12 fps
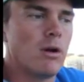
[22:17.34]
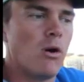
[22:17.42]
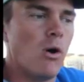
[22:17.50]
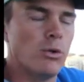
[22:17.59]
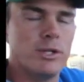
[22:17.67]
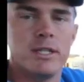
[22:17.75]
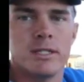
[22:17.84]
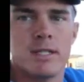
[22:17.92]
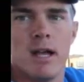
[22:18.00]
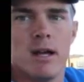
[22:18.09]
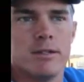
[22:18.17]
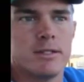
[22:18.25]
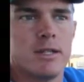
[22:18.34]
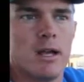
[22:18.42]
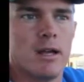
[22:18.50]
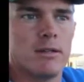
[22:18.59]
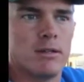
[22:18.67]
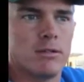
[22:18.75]
holding cells,
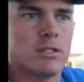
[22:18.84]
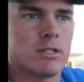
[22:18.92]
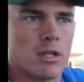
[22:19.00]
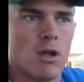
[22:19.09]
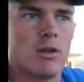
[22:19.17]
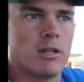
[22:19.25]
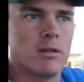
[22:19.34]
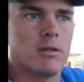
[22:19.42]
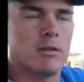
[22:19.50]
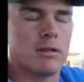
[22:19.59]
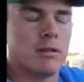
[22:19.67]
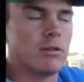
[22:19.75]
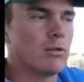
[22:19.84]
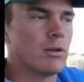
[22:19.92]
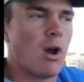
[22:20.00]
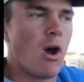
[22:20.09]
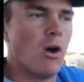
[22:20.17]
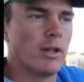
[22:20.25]
just going to do
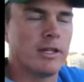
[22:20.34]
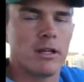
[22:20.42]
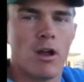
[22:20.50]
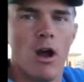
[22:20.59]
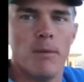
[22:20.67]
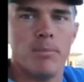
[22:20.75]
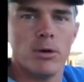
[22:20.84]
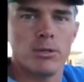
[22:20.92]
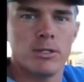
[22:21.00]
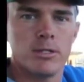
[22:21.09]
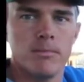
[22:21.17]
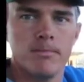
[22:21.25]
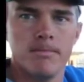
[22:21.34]
it all into compost.